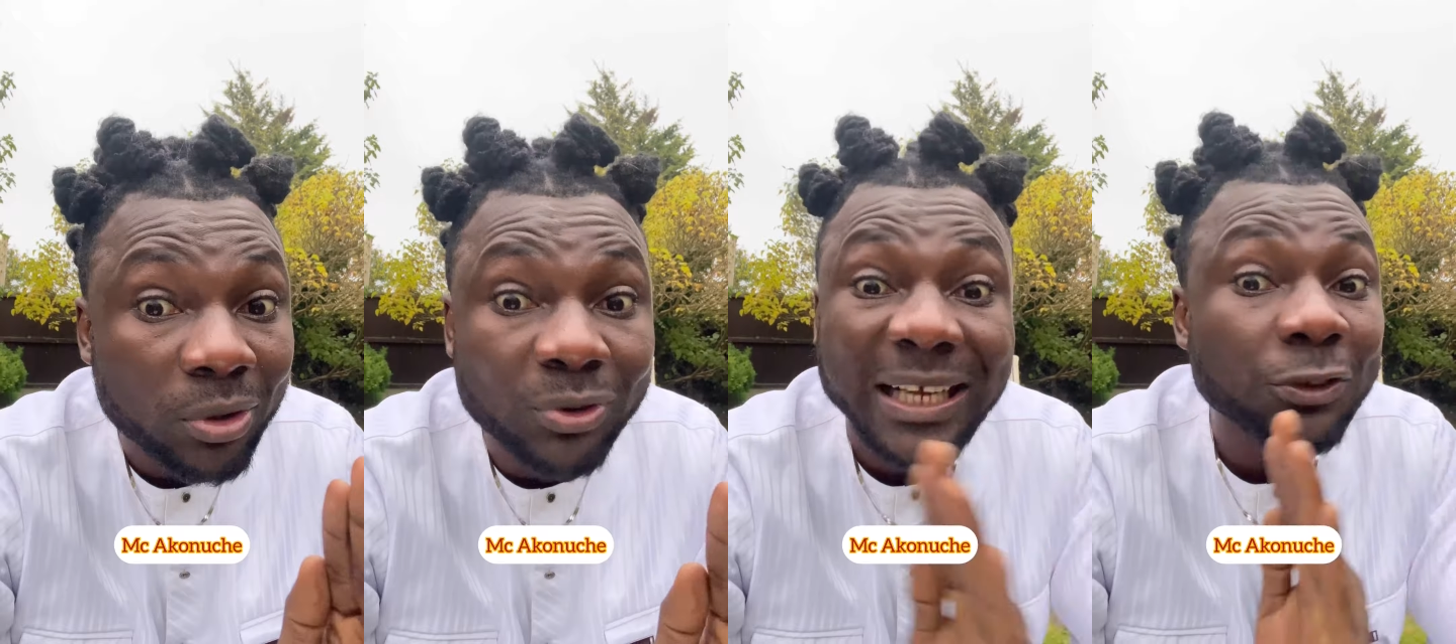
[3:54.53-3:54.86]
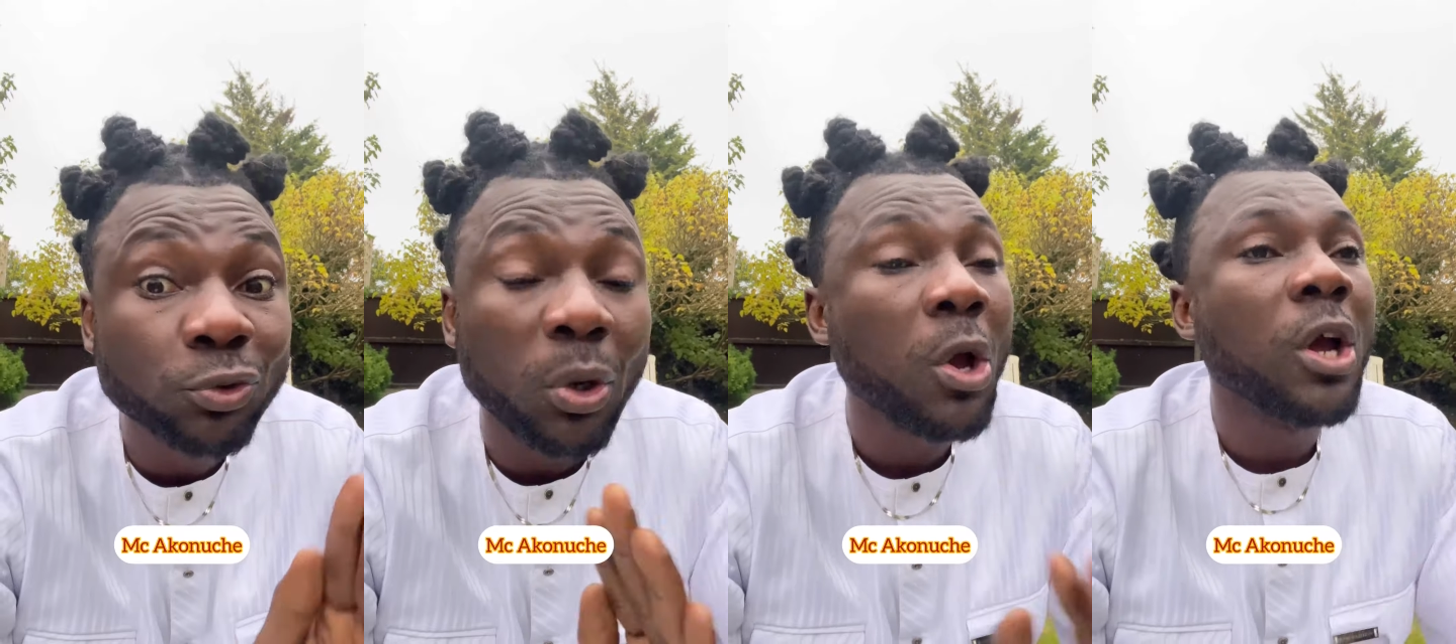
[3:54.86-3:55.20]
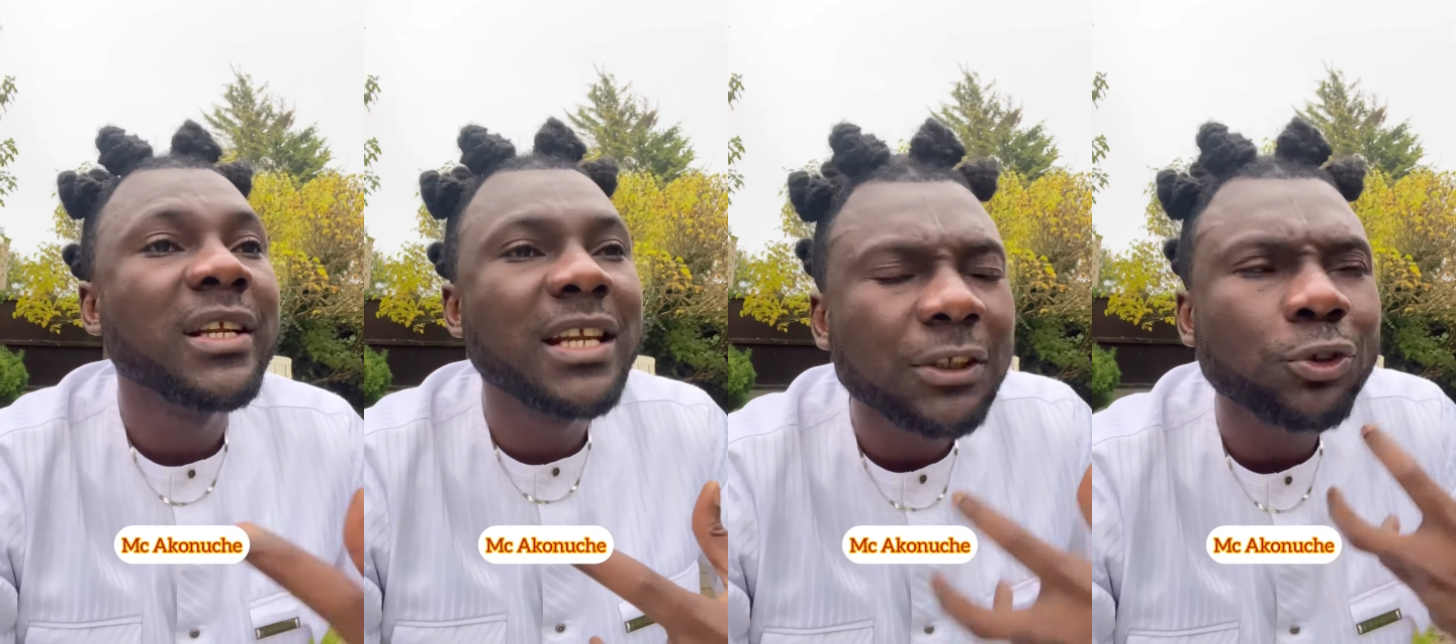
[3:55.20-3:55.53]
That's not.
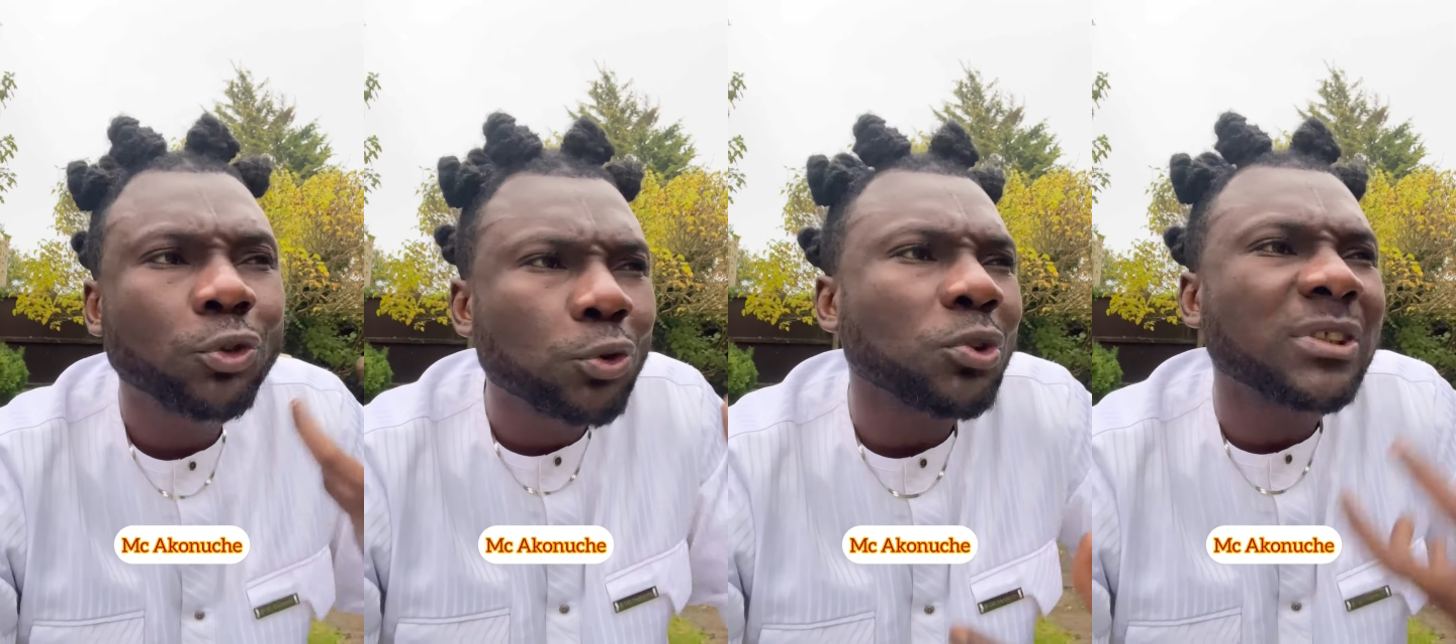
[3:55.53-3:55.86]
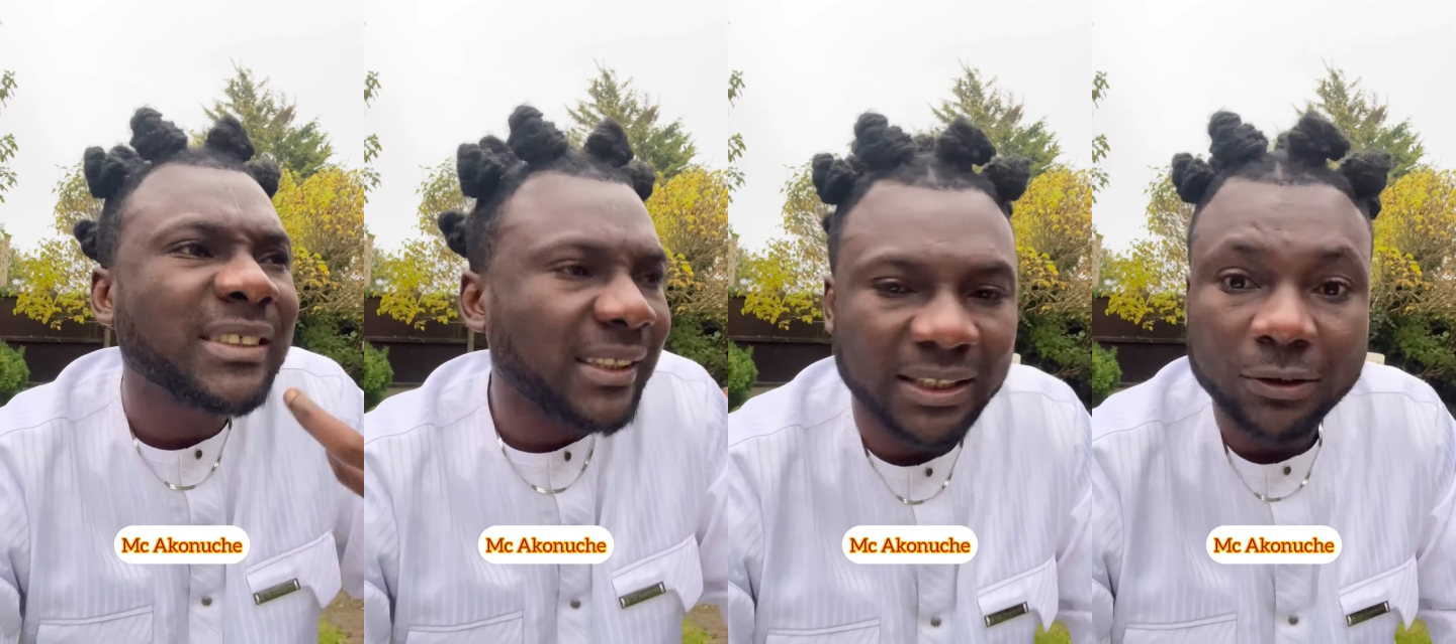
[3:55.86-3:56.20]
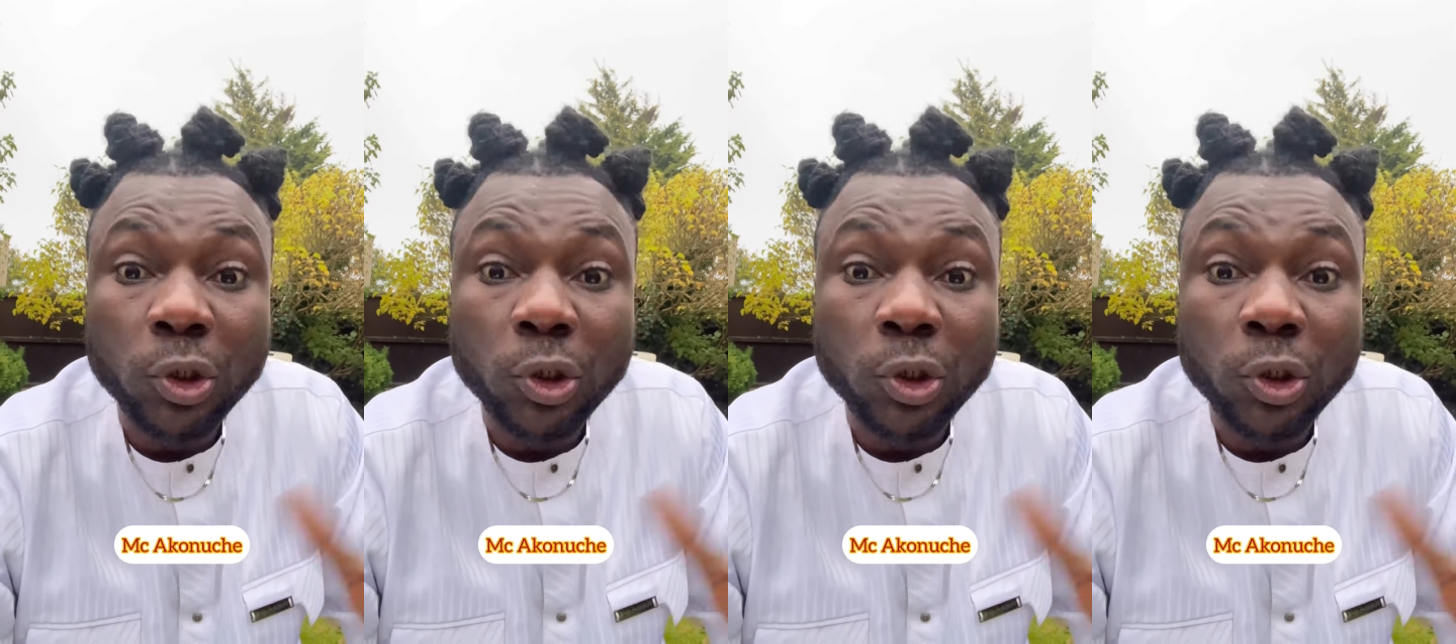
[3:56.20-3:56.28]
Let's just think.